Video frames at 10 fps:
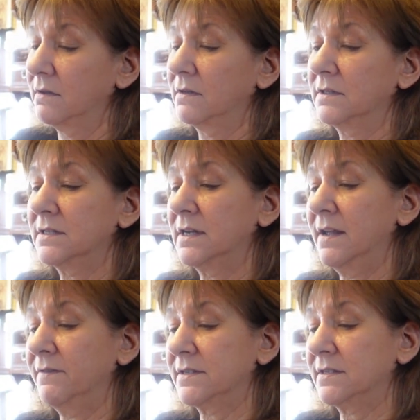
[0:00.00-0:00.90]
Does it
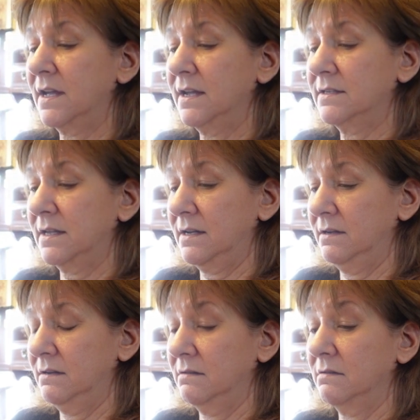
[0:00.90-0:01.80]
have the size on
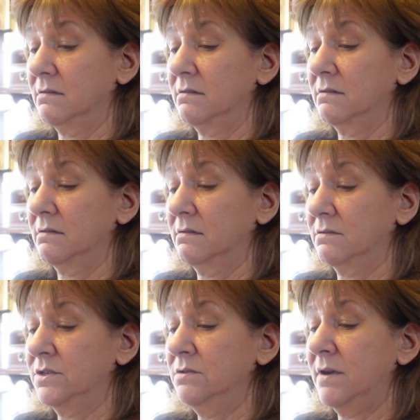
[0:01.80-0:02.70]
here?
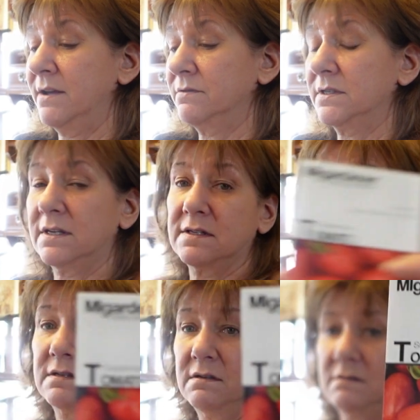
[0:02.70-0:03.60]
2
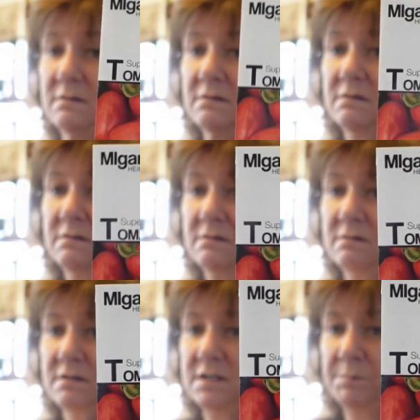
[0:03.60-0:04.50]
ounces,
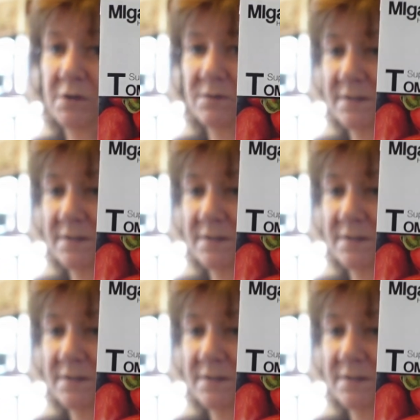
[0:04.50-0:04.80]
typical